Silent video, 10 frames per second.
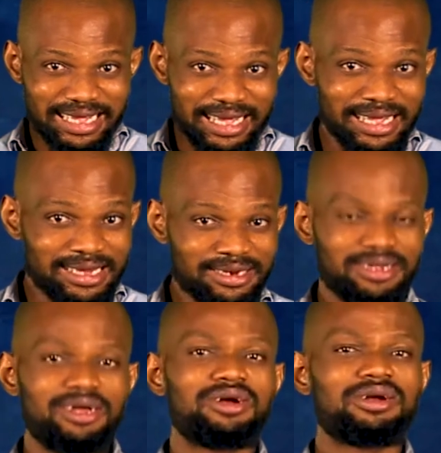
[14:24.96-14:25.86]
in
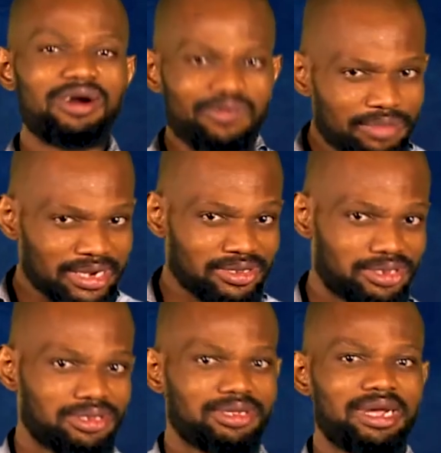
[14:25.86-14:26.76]

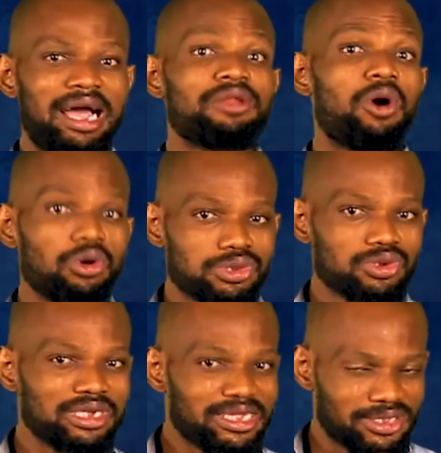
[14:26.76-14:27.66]
governments and also
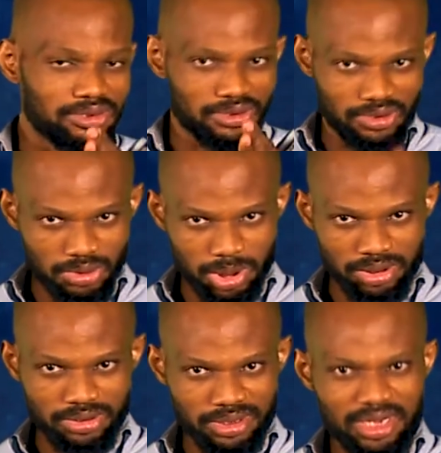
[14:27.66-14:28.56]
its
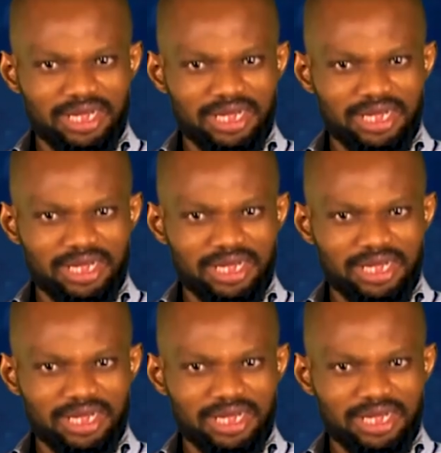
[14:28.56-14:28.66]
institutions